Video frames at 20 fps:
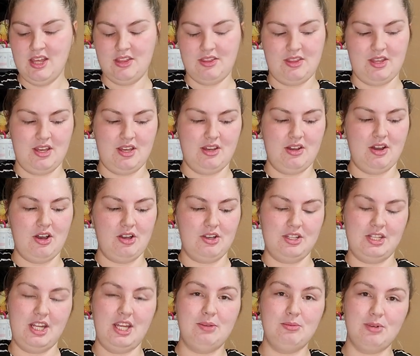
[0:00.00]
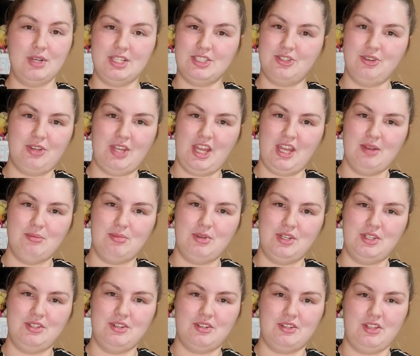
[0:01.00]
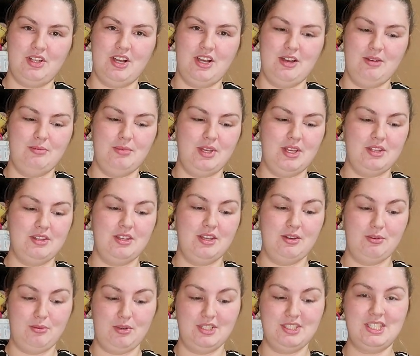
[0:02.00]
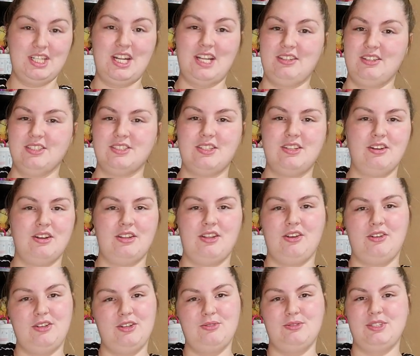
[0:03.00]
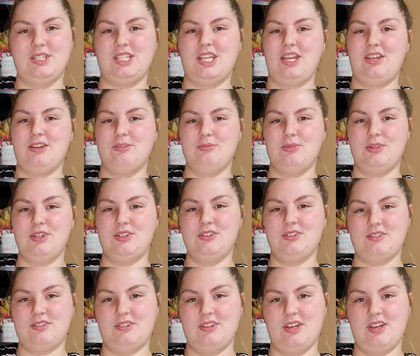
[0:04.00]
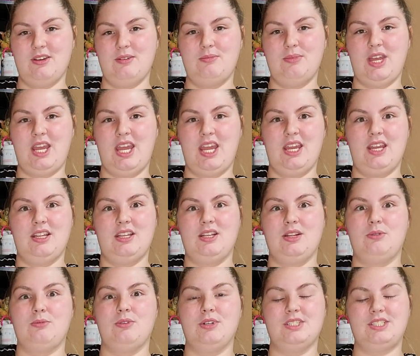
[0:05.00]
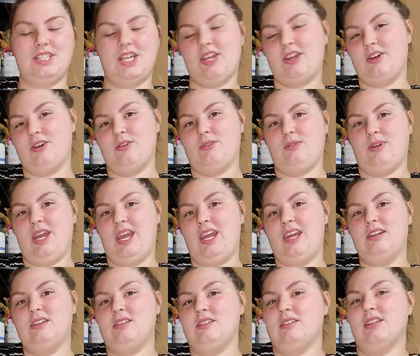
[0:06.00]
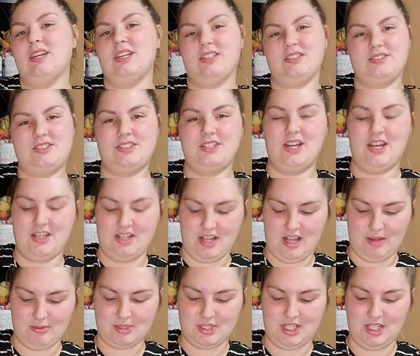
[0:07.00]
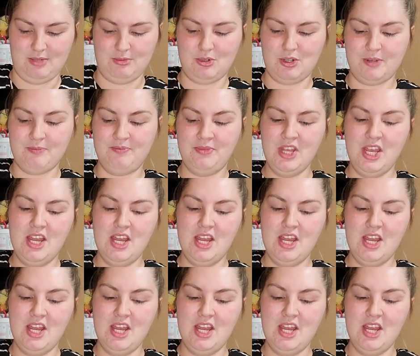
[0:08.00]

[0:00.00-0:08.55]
the holiday bricks you can't put in your club. The ones that I listed are the only ones that you can put in your club, and once they go away, it's not an option anymore.